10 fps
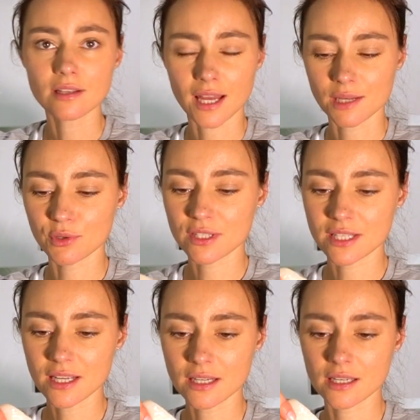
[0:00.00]
the halibut
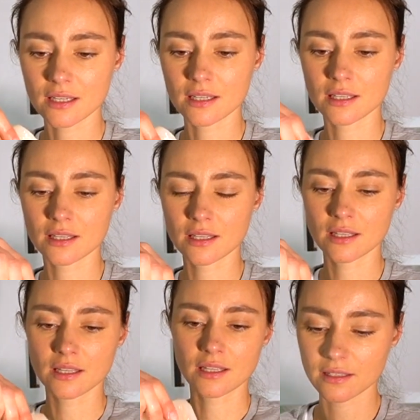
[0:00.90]
steak.
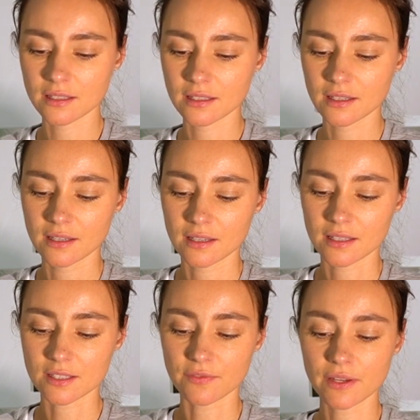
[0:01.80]

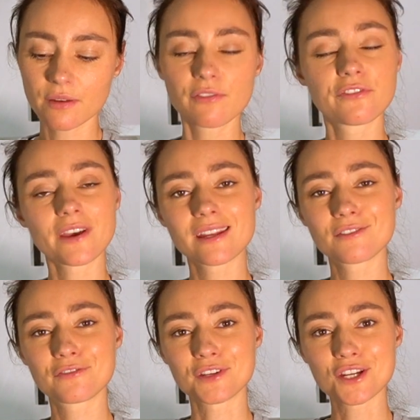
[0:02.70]
It's a very fatty
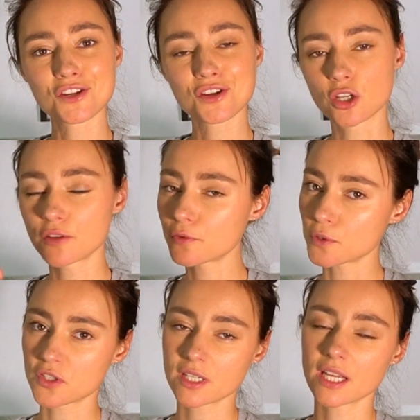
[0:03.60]
fish, good for
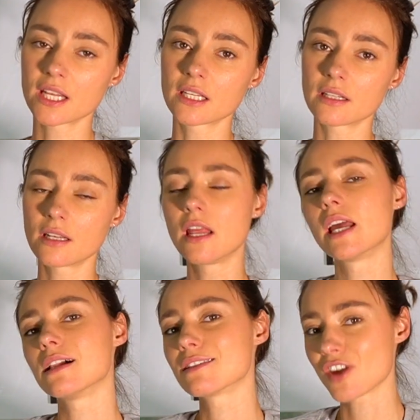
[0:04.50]
skin,
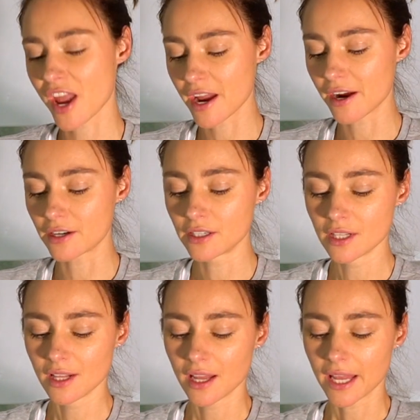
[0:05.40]
nails, hair
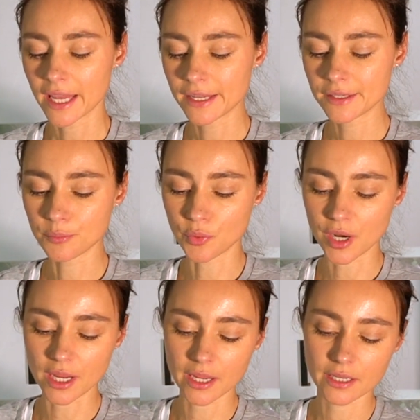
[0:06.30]
and the
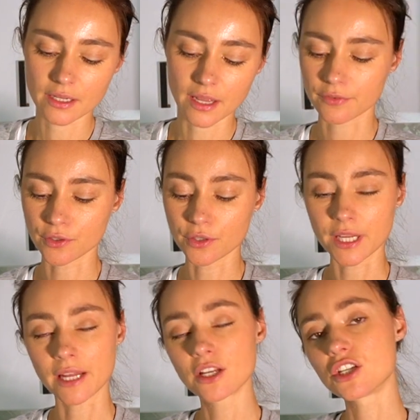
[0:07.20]
brain, for good
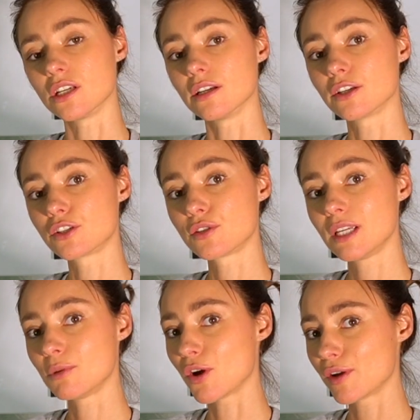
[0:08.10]
energy to
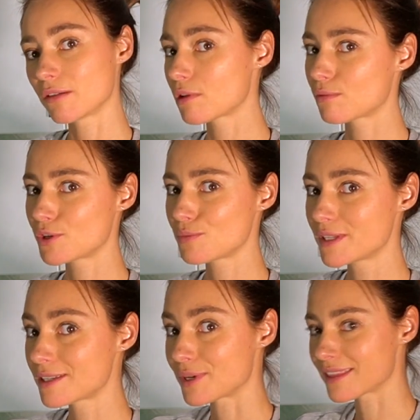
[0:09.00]
keep going with what you're
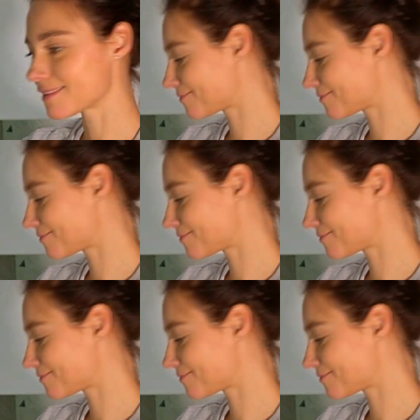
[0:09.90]
busy with.